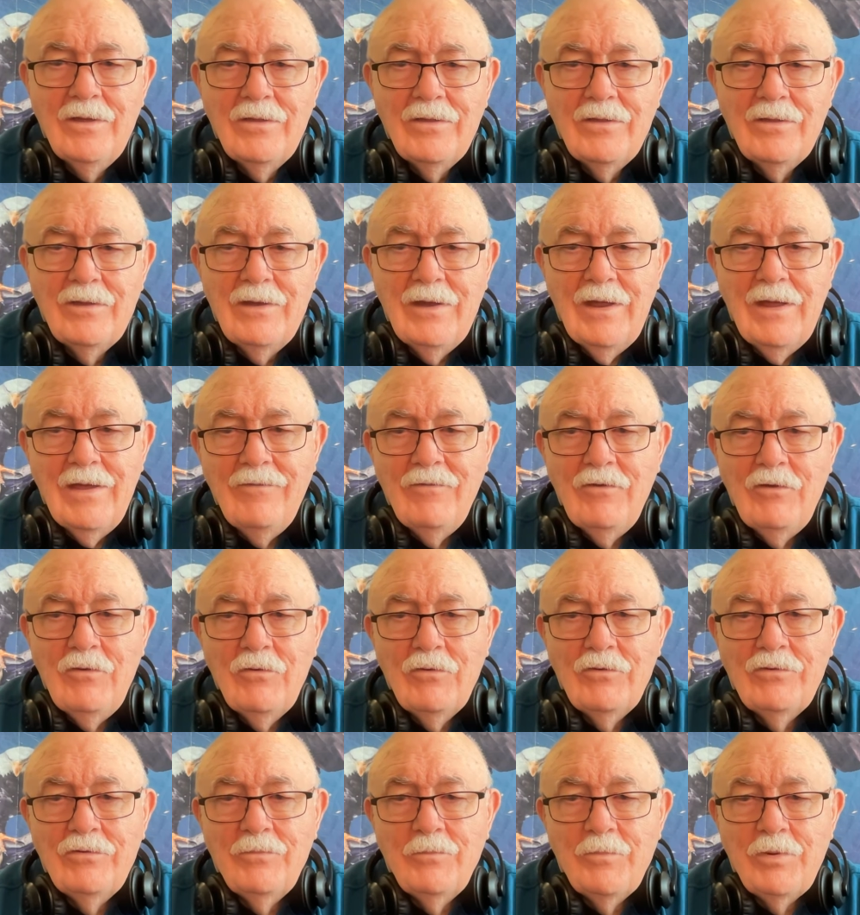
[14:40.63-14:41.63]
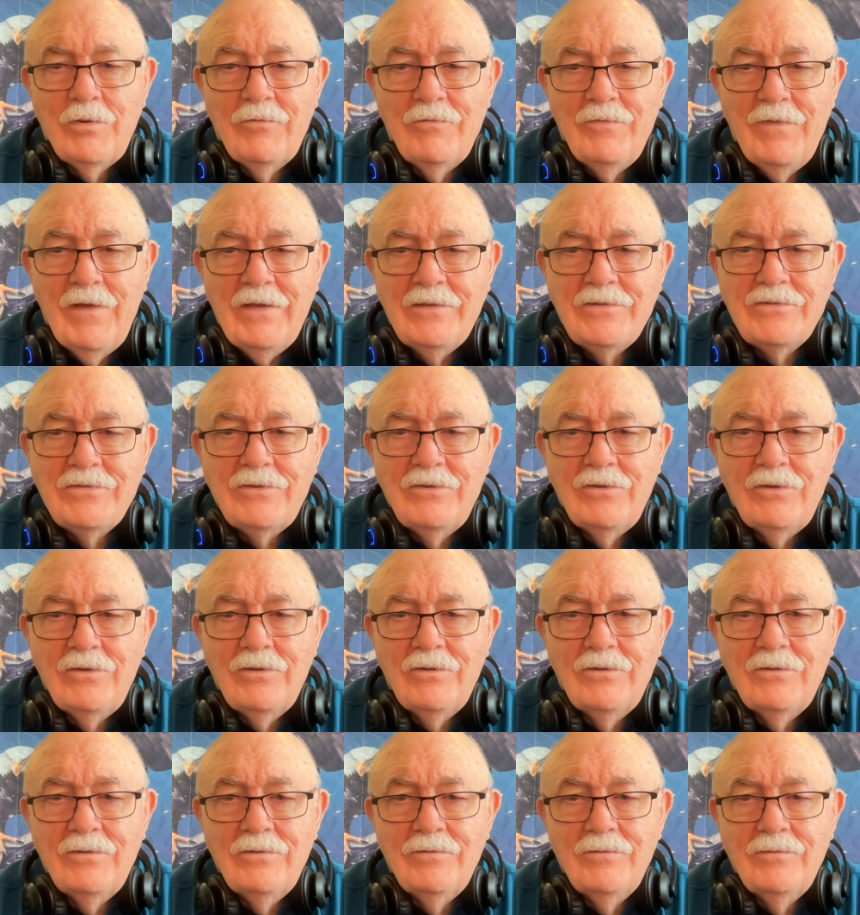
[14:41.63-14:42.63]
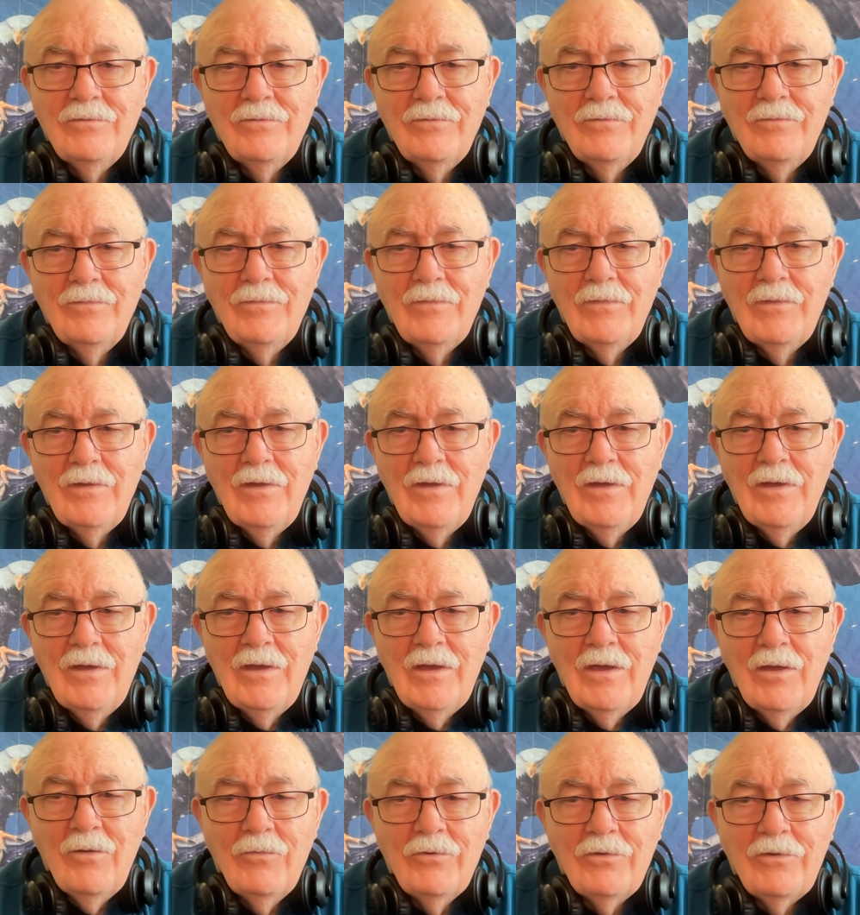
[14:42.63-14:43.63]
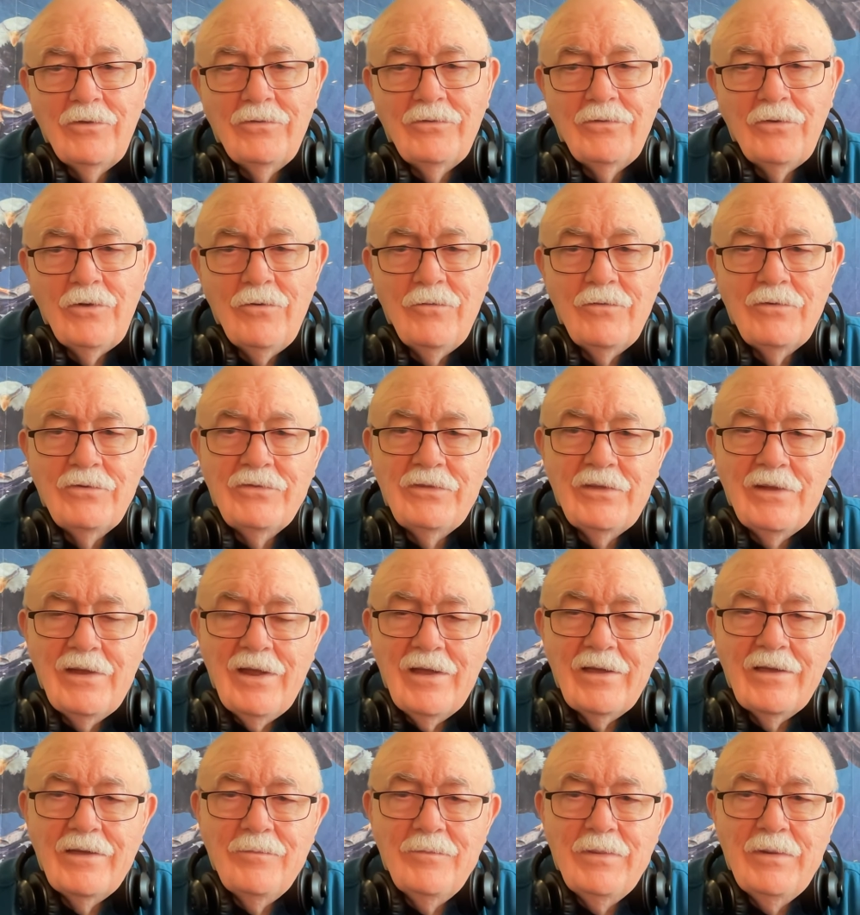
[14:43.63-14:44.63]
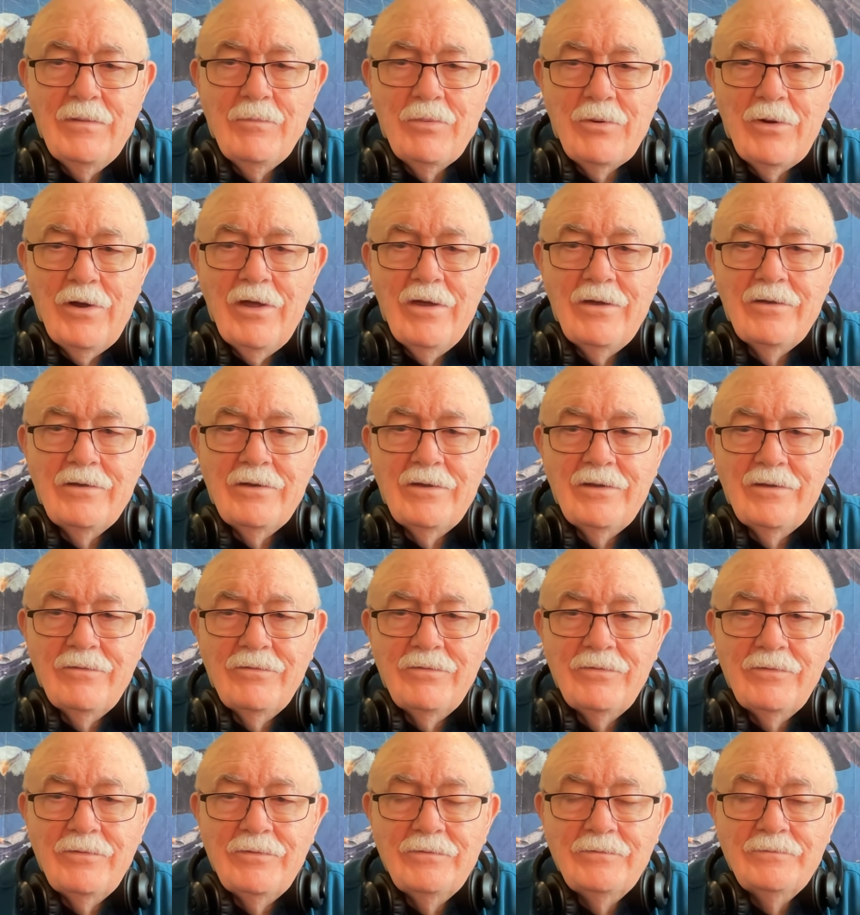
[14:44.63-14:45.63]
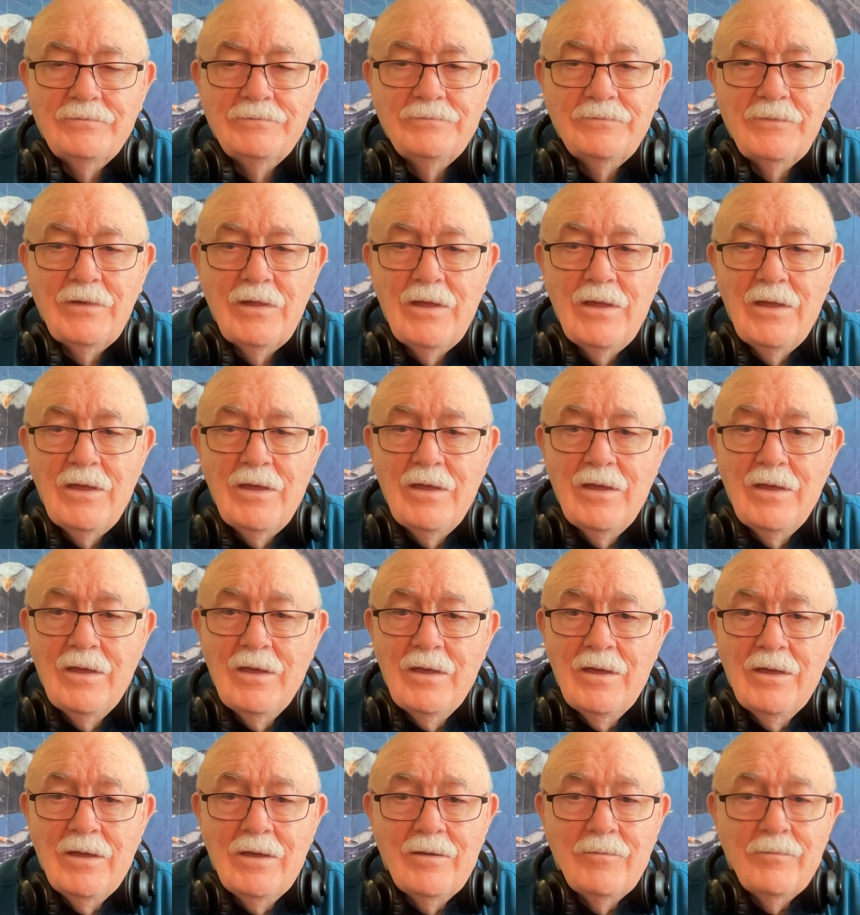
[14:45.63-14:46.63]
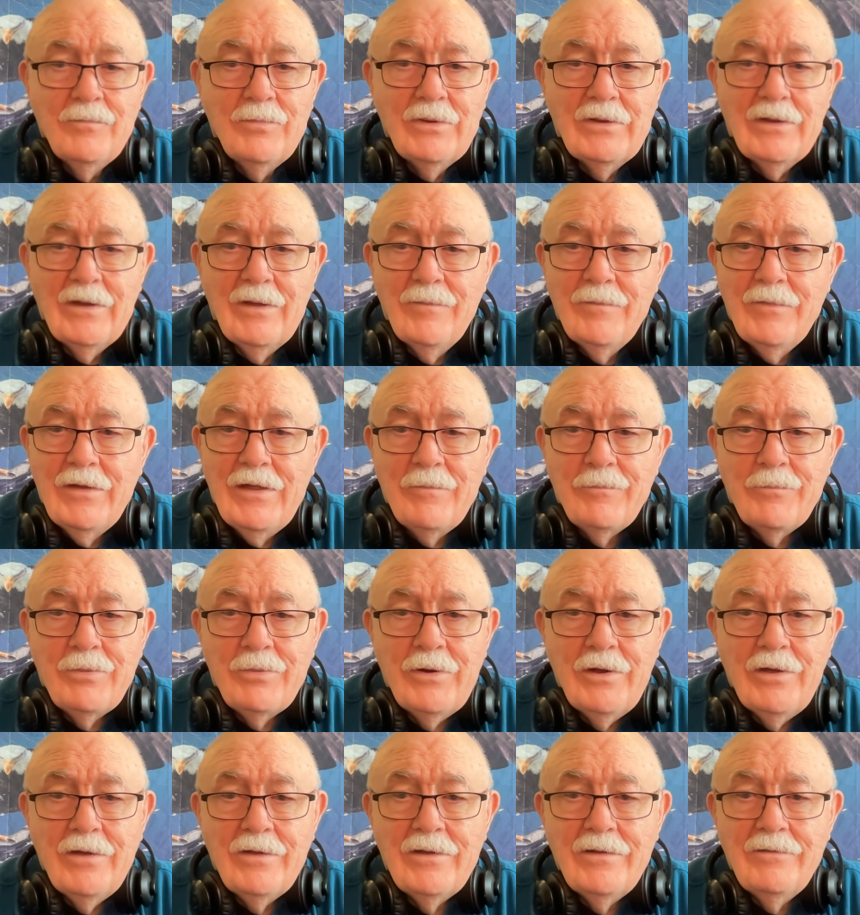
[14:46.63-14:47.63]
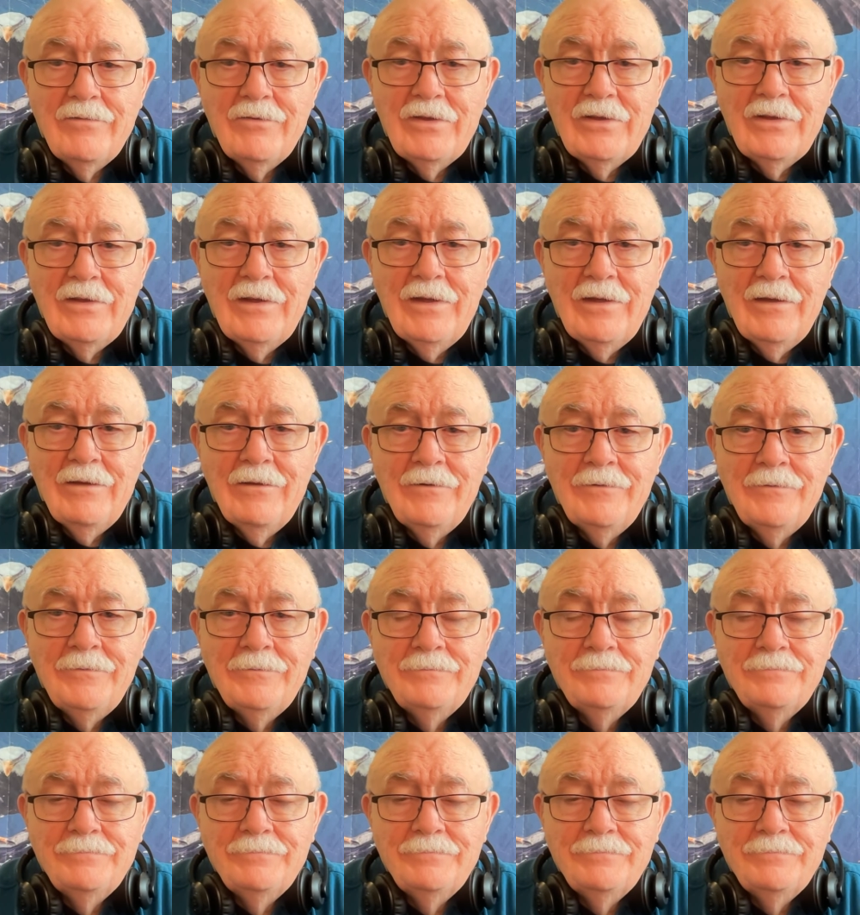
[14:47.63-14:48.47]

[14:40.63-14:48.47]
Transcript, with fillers: The Navy was professional it was a service that I could be proud of, but I'm not proud of it now.